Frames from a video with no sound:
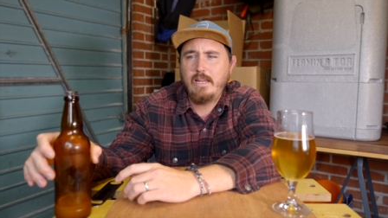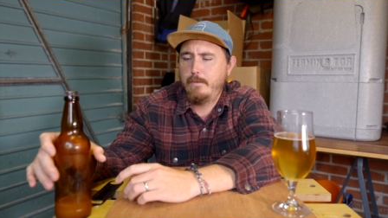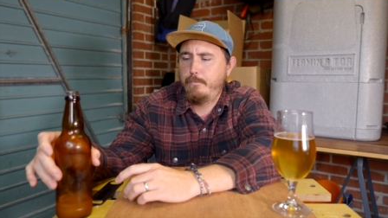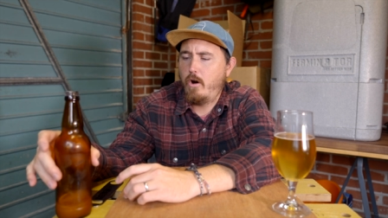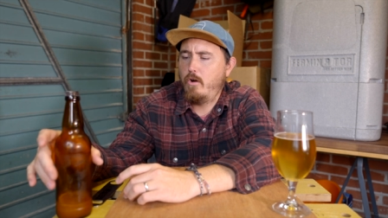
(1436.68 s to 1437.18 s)
in the
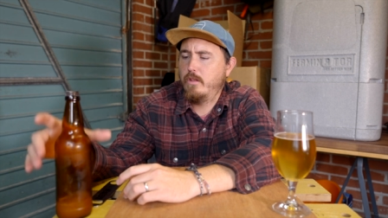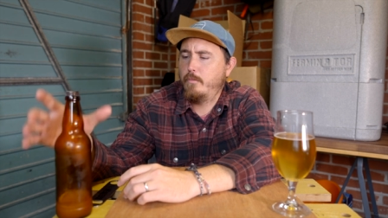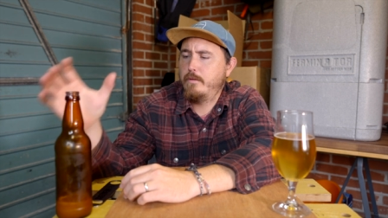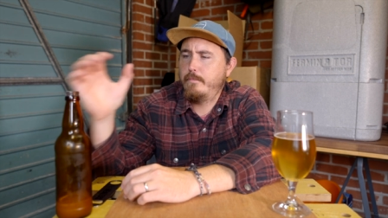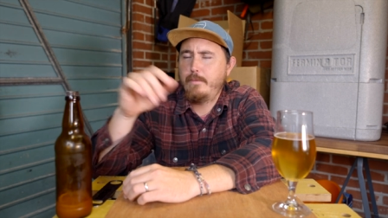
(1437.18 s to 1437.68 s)
bottle than
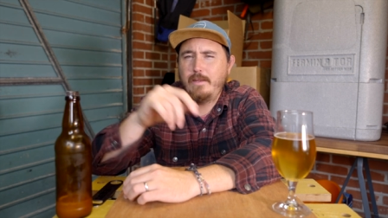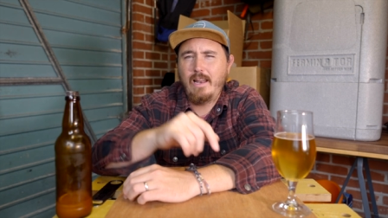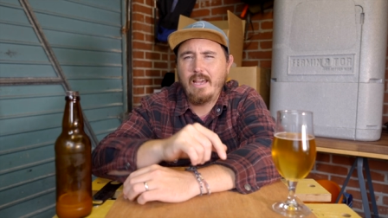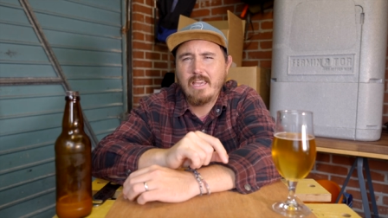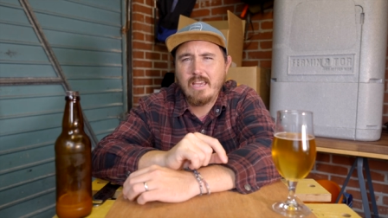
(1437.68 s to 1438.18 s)
we maybe
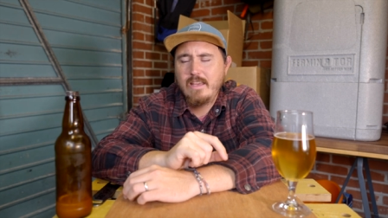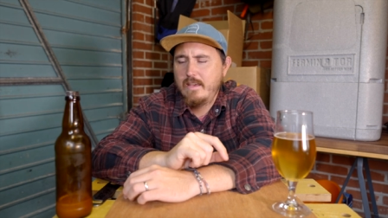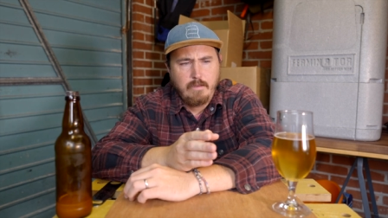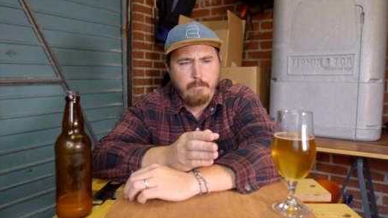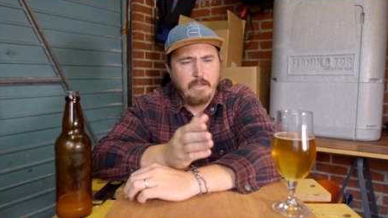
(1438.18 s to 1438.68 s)
like
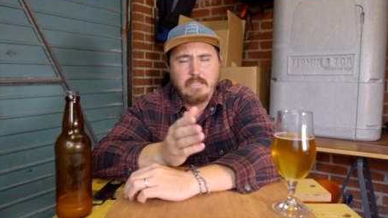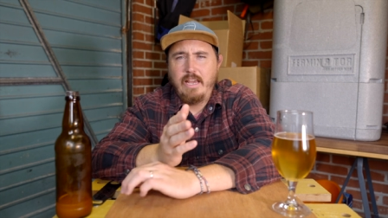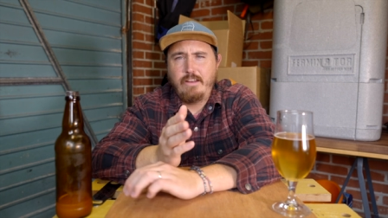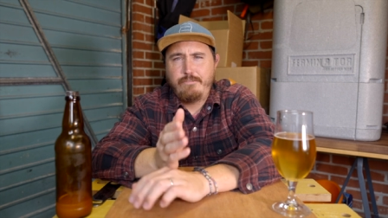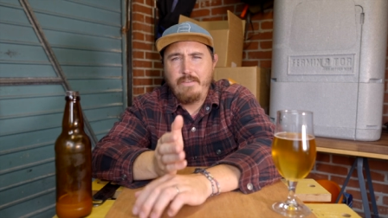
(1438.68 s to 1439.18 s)
but
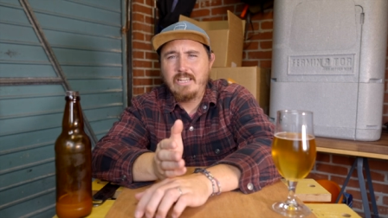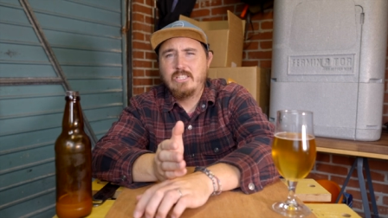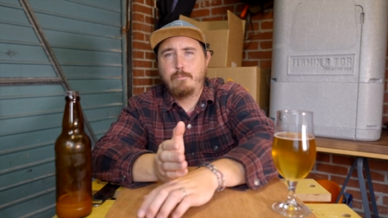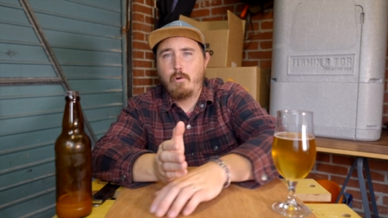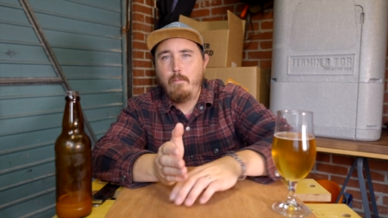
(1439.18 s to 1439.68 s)
it fixed
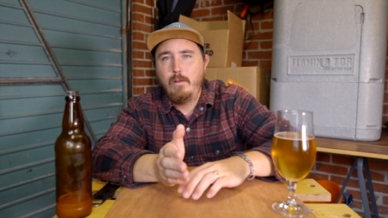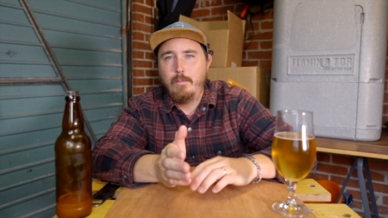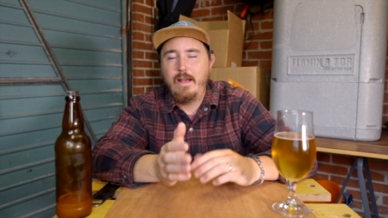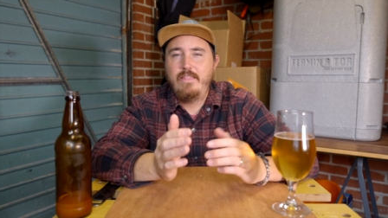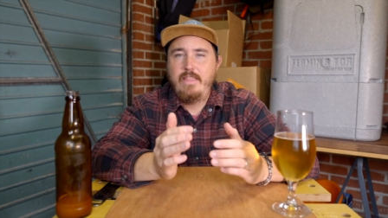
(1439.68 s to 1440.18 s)
the problem.
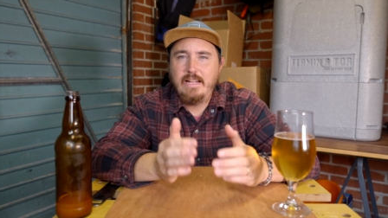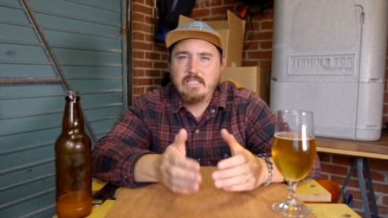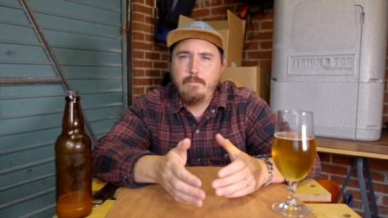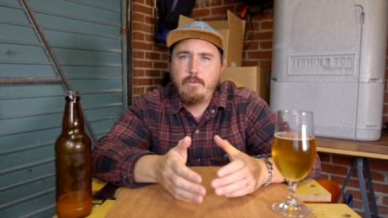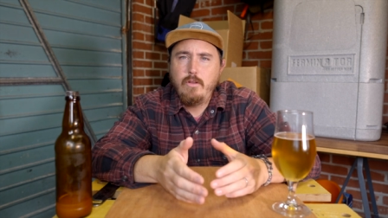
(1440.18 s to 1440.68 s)
And that's
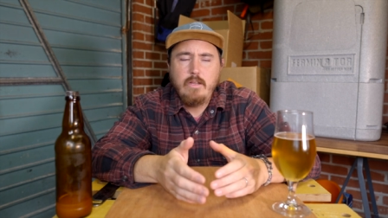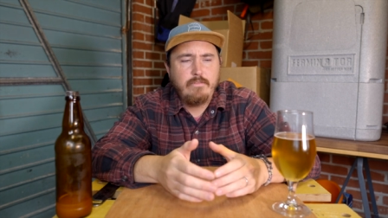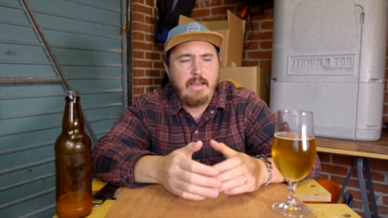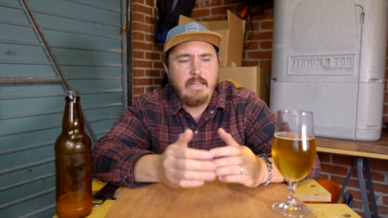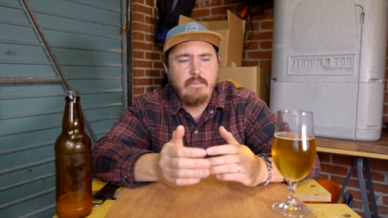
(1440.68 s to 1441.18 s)
the beauty of
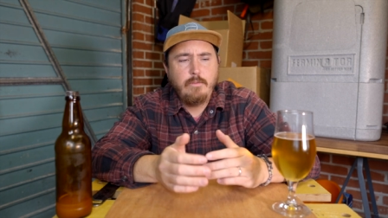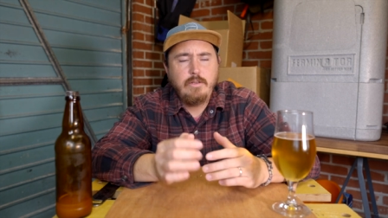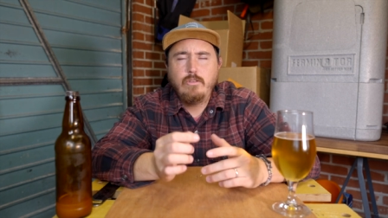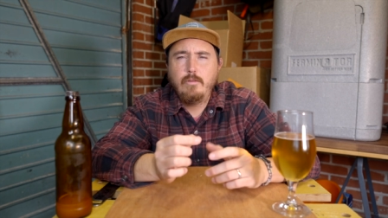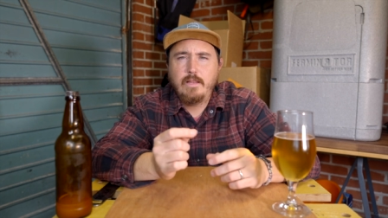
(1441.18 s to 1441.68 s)
that. Even when
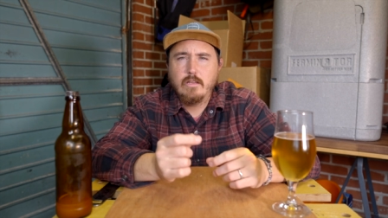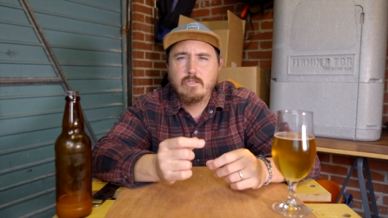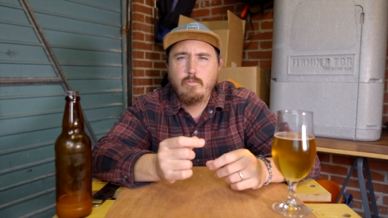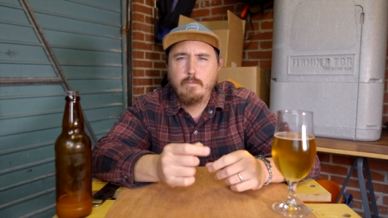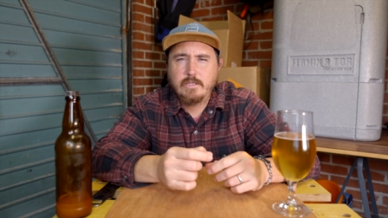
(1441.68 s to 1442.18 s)
you do make those
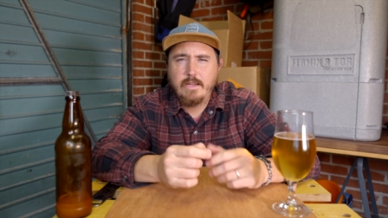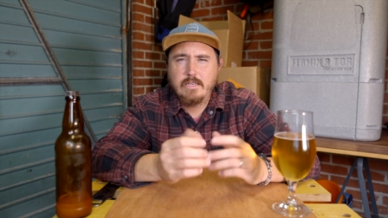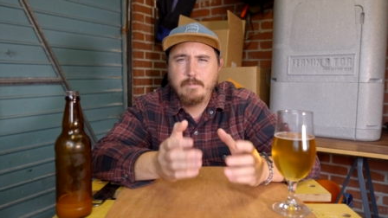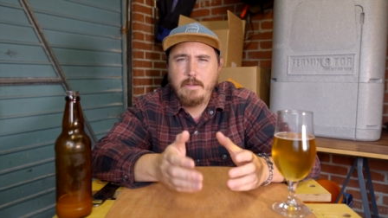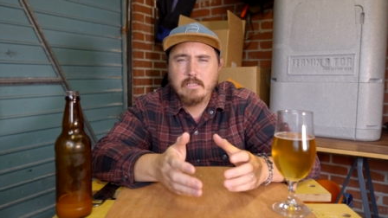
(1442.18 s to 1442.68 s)
small mistakes,
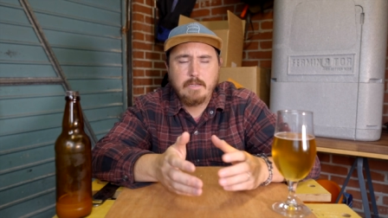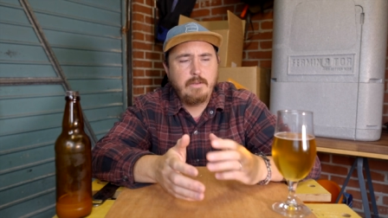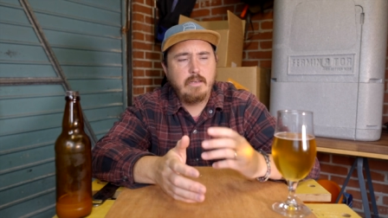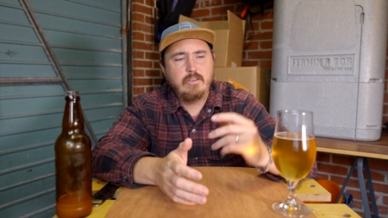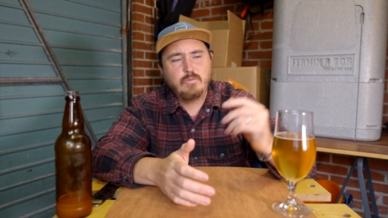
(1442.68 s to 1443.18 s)
speak to
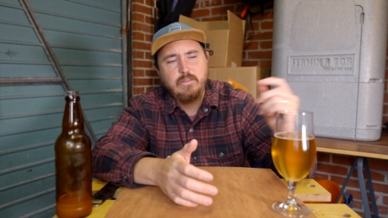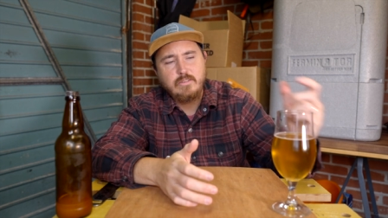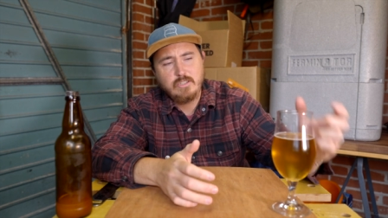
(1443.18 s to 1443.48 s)
somebody that knows what they're